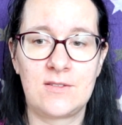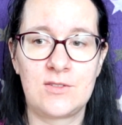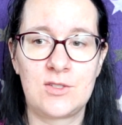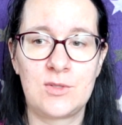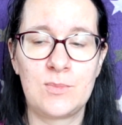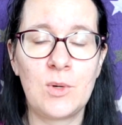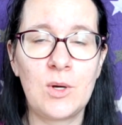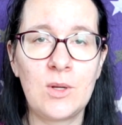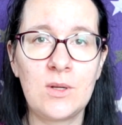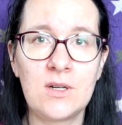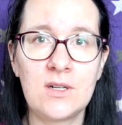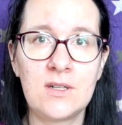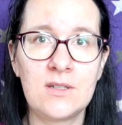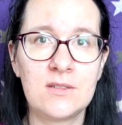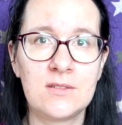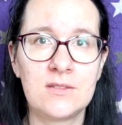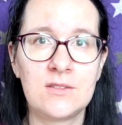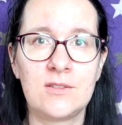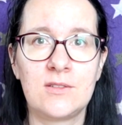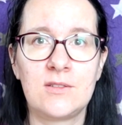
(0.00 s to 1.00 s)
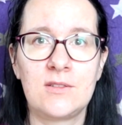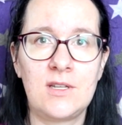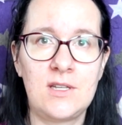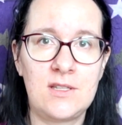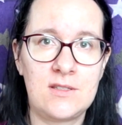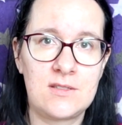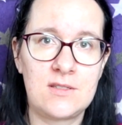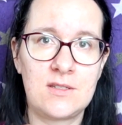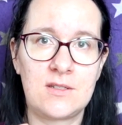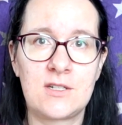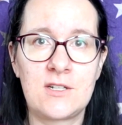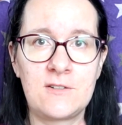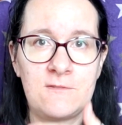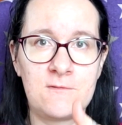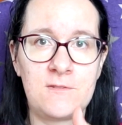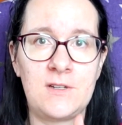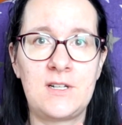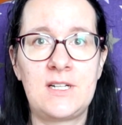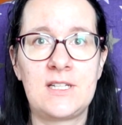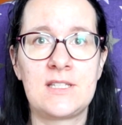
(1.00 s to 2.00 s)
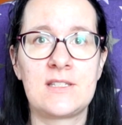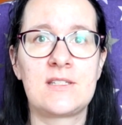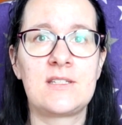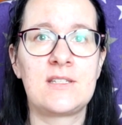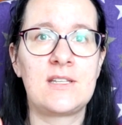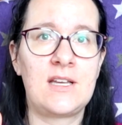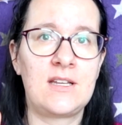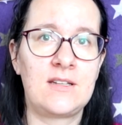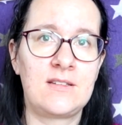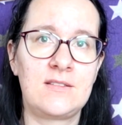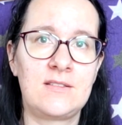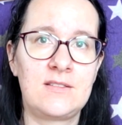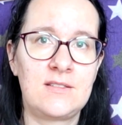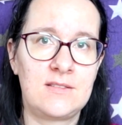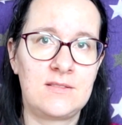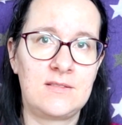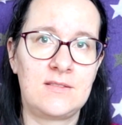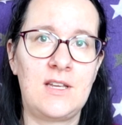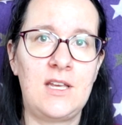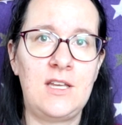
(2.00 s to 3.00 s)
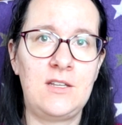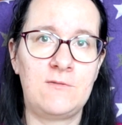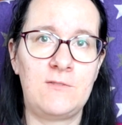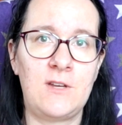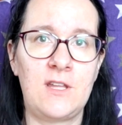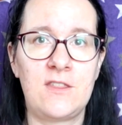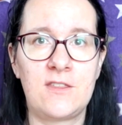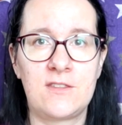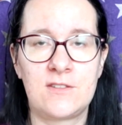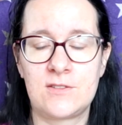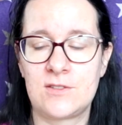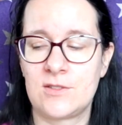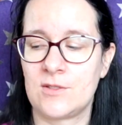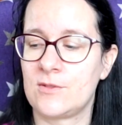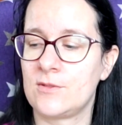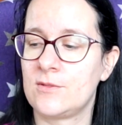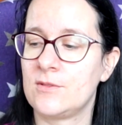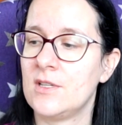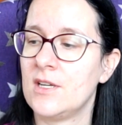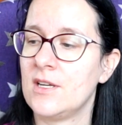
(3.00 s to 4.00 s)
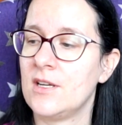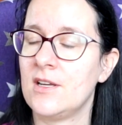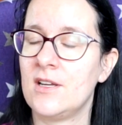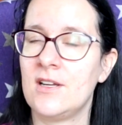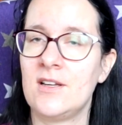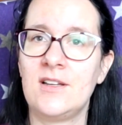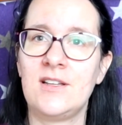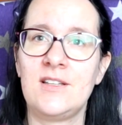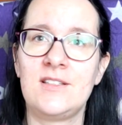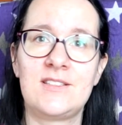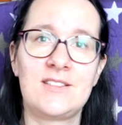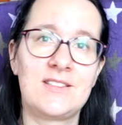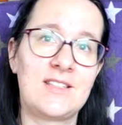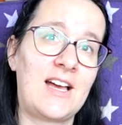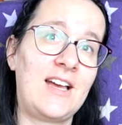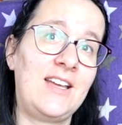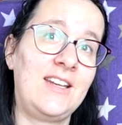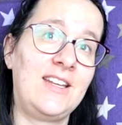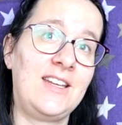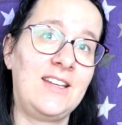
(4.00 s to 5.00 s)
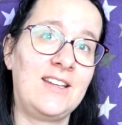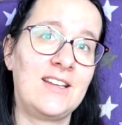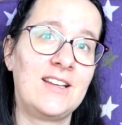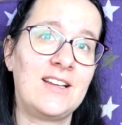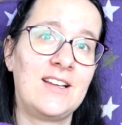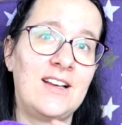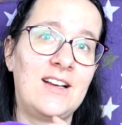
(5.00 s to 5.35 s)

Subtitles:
smaller in circumference and in width, so it's tiny.